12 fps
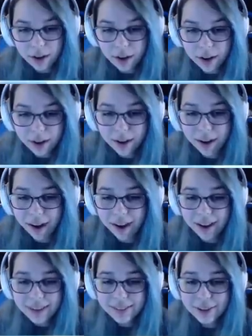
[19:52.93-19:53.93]
What?
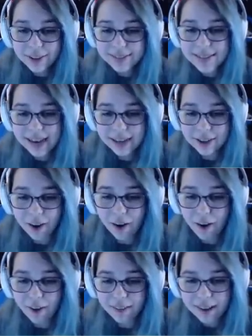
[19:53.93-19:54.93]
There's that
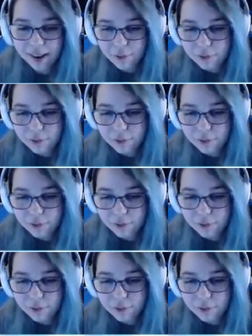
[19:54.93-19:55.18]
girl